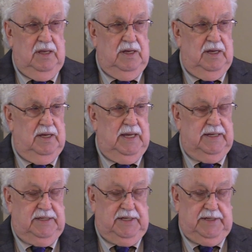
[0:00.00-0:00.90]
uh,
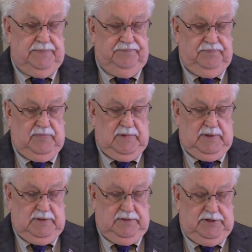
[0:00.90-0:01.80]
at um,
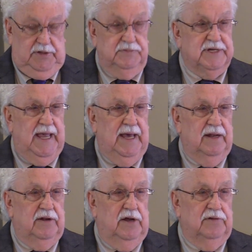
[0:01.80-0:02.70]
Toombs,
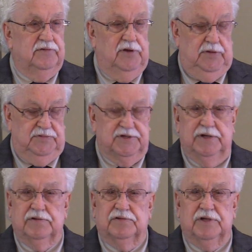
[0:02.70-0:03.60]
County, uh, Toombs
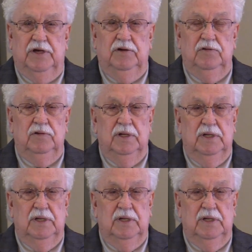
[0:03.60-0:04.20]
Central School